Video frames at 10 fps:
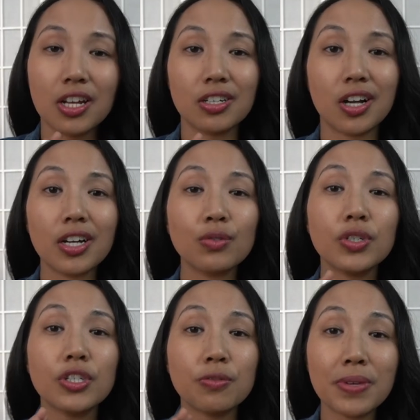God
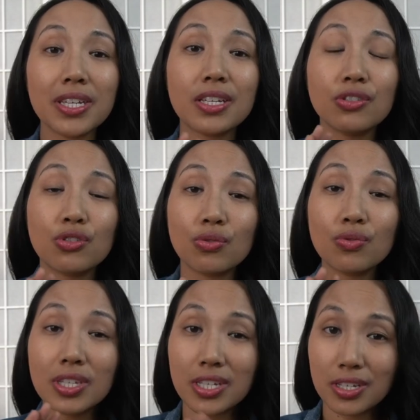was speaking to
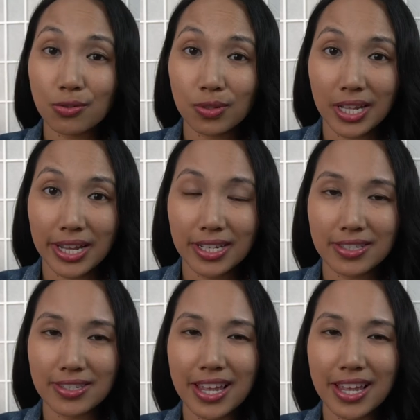the Israelites,